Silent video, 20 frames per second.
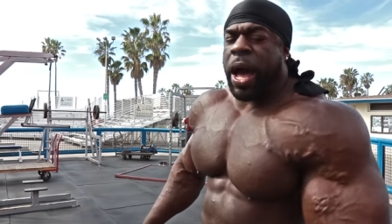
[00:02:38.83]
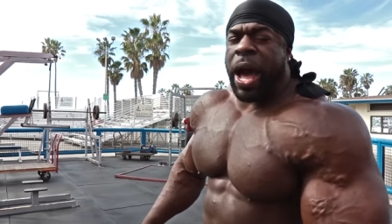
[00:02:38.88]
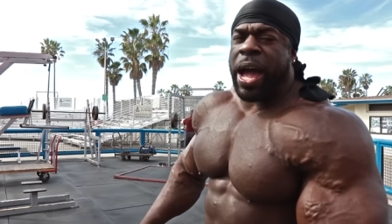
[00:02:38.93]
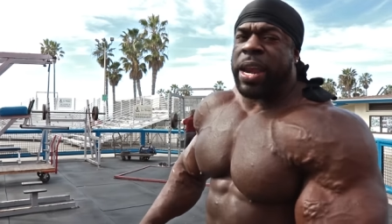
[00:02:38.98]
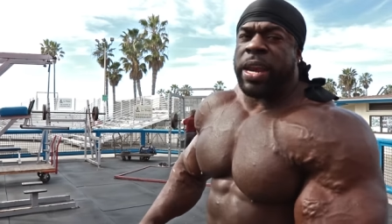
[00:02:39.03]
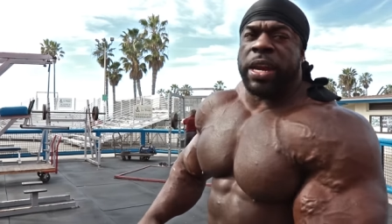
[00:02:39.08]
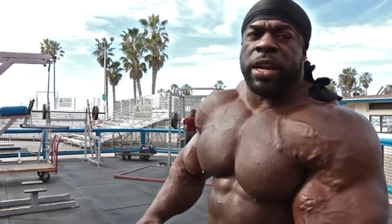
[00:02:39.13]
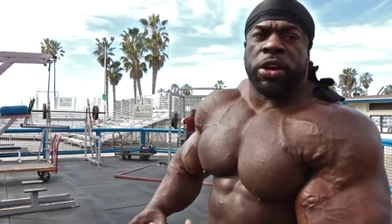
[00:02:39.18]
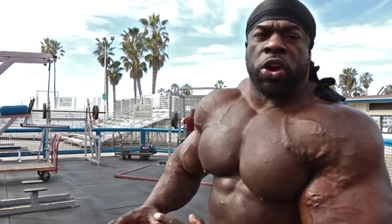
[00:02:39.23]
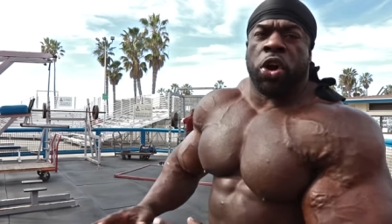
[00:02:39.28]
I
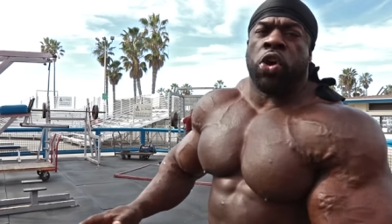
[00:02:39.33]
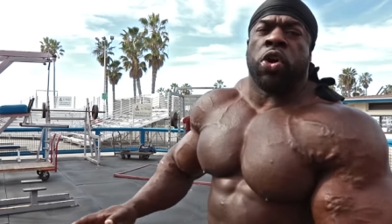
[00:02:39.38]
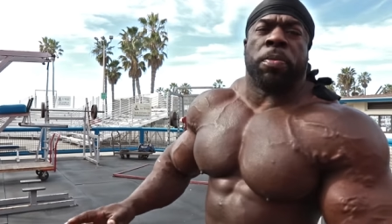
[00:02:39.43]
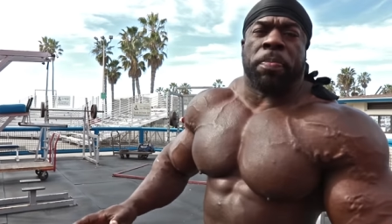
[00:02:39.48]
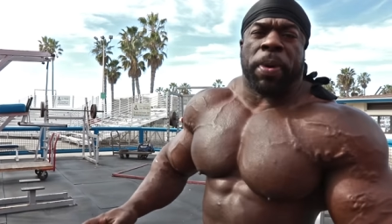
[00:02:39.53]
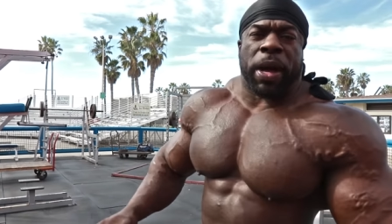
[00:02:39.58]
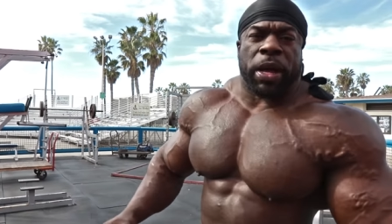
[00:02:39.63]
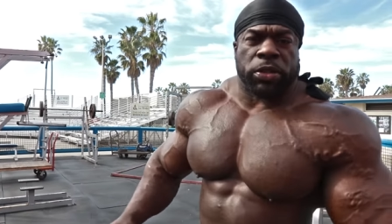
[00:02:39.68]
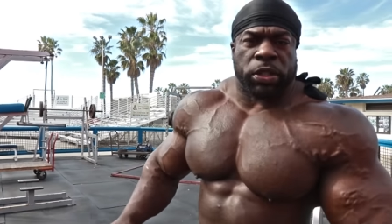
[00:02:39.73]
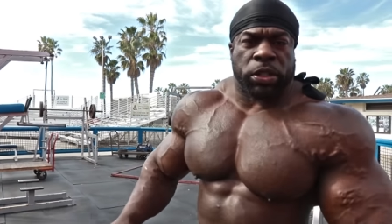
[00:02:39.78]
didn't know
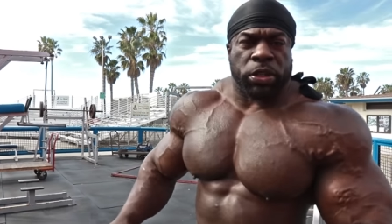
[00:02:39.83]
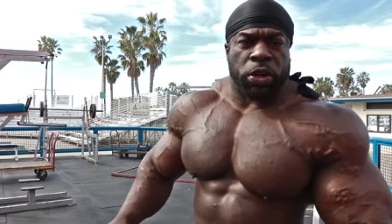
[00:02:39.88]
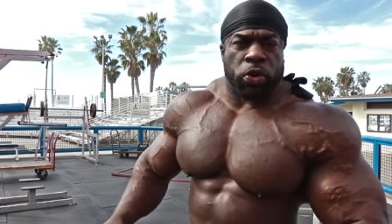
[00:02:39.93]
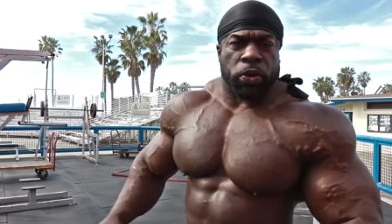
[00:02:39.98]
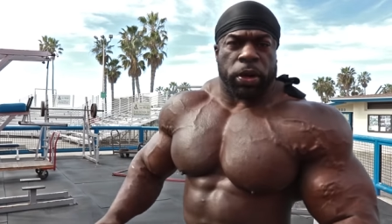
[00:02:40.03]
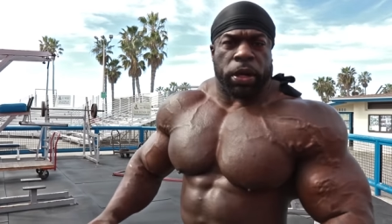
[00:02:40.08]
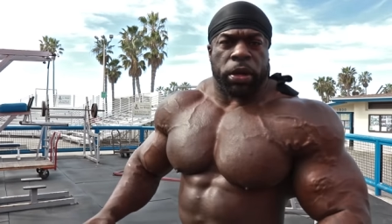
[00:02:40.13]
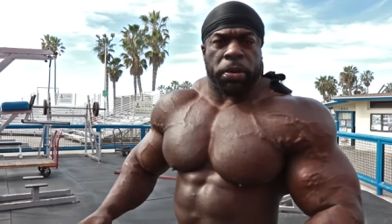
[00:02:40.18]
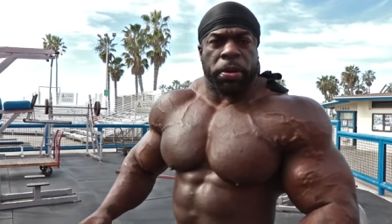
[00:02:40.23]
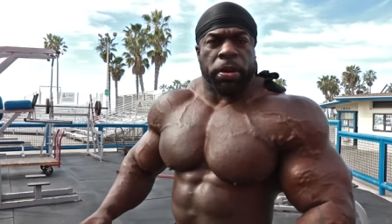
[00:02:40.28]
about
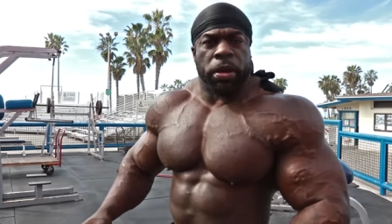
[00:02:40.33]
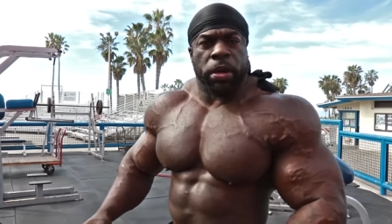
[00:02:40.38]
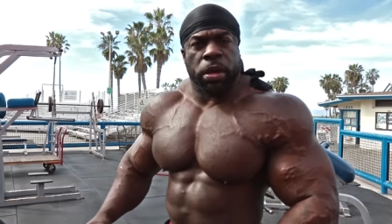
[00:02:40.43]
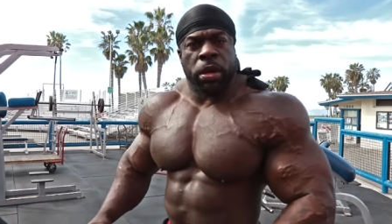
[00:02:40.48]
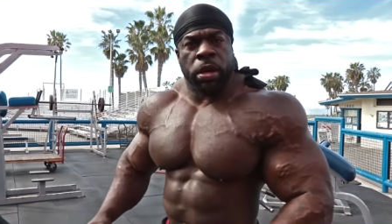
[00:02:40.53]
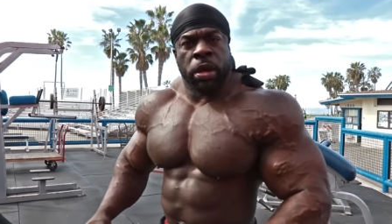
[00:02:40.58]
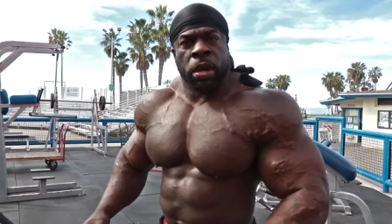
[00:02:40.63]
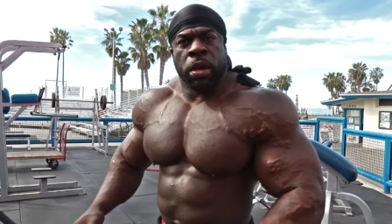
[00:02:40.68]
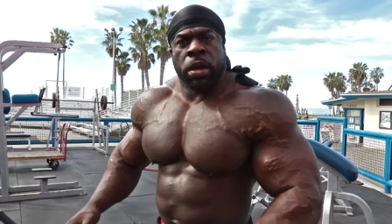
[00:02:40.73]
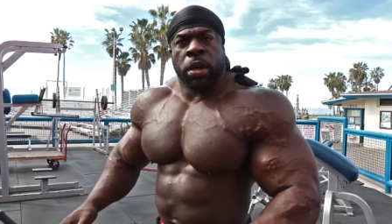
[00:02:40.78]
sodium
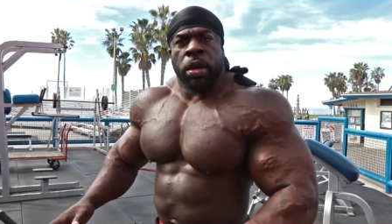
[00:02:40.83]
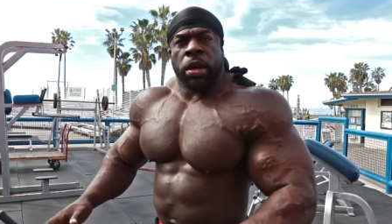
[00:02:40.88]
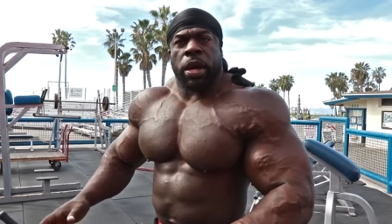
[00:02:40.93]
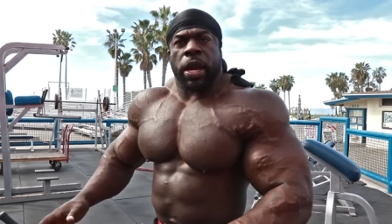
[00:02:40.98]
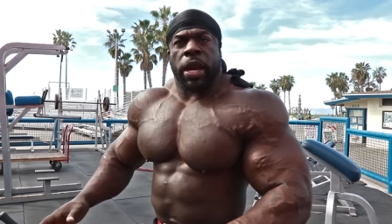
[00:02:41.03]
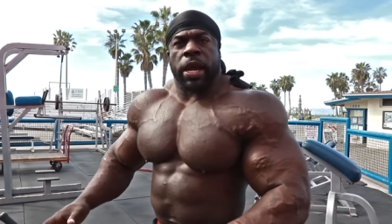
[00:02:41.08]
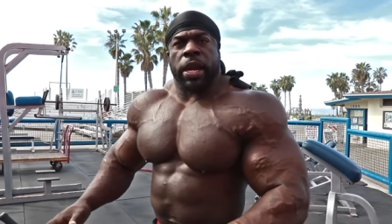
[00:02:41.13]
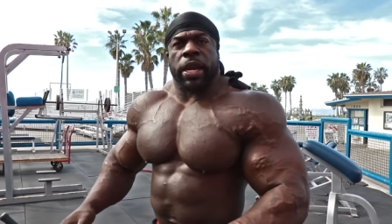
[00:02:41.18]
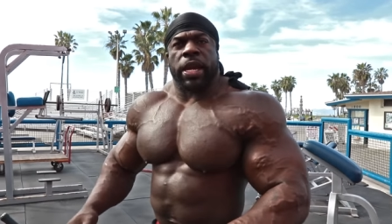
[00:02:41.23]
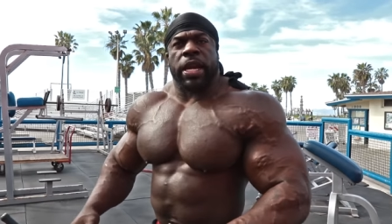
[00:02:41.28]

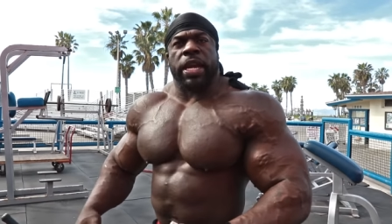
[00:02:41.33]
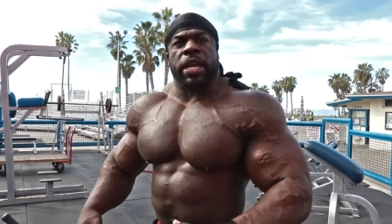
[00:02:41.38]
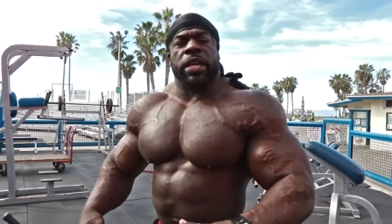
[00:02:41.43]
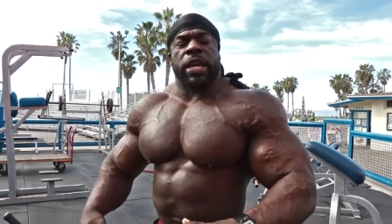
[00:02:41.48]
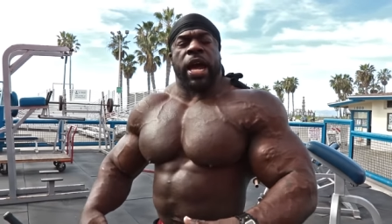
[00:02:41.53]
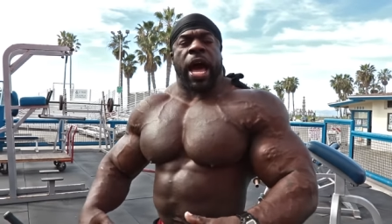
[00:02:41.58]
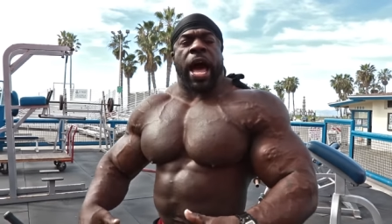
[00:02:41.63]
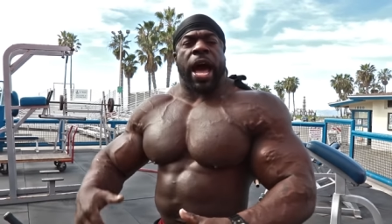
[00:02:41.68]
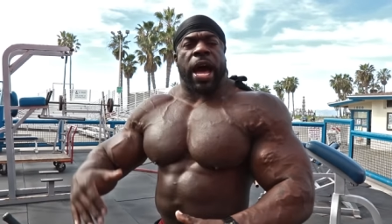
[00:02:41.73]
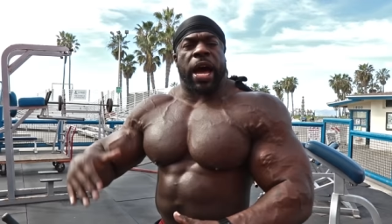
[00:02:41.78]
and eating
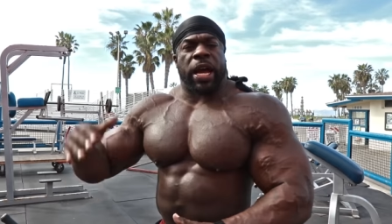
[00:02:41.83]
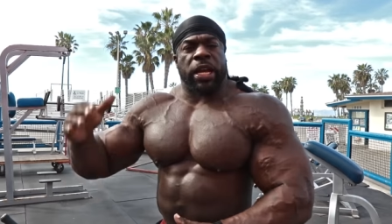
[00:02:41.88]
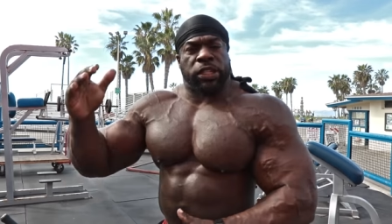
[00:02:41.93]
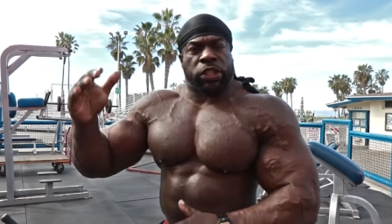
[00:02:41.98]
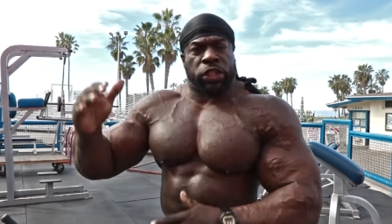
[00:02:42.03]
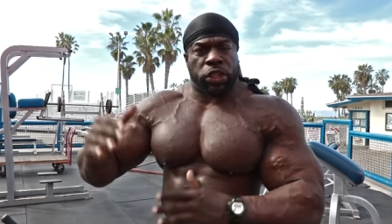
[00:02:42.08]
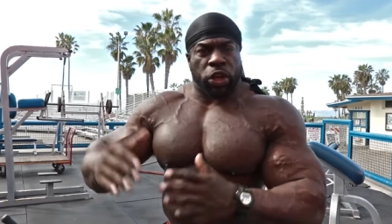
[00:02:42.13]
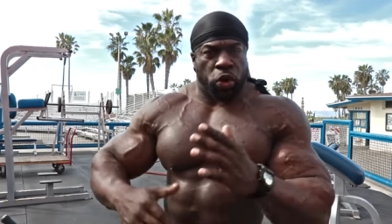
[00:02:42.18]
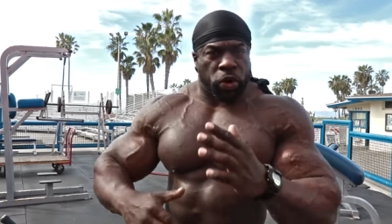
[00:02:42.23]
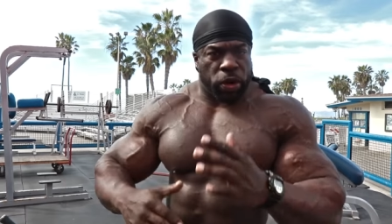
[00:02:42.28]
high
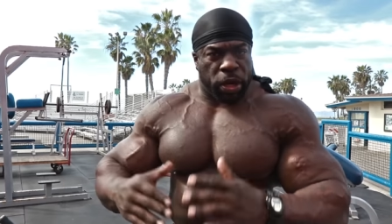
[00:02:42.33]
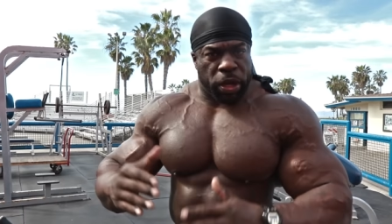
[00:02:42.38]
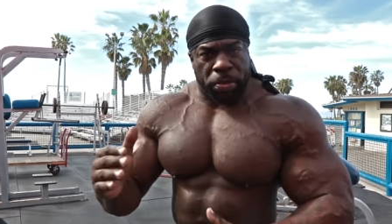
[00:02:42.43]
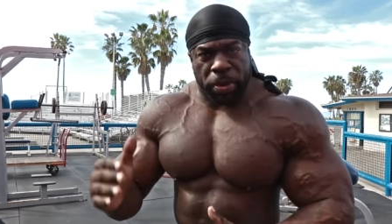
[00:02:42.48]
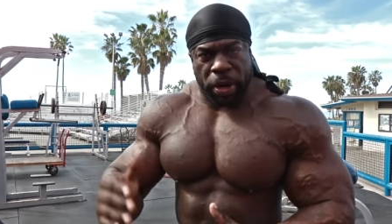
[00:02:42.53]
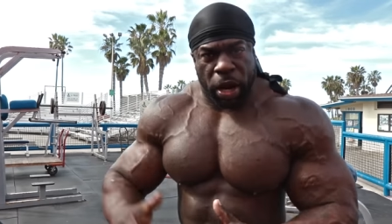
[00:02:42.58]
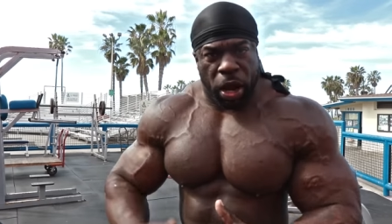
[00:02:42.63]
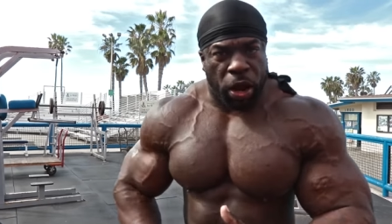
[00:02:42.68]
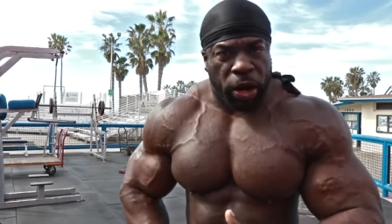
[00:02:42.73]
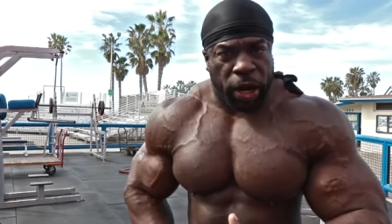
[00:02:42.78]
sodium
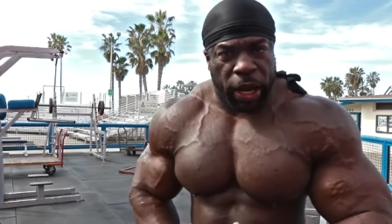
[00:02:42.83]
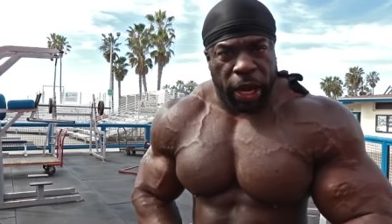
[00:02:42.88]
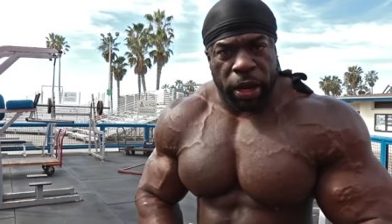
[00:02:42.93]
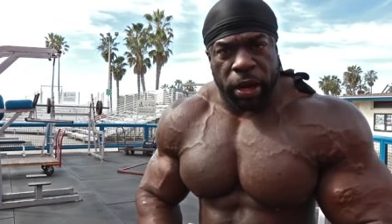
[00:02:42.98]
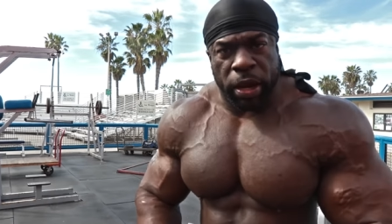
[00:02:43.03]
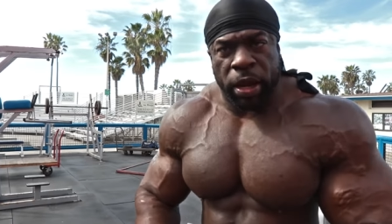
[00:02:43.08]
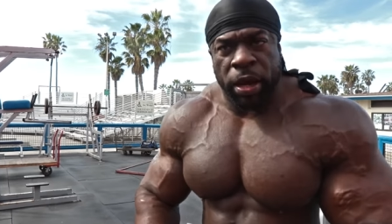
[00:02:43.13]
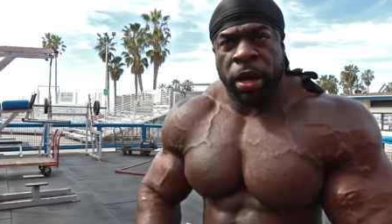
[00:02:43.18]
and all that.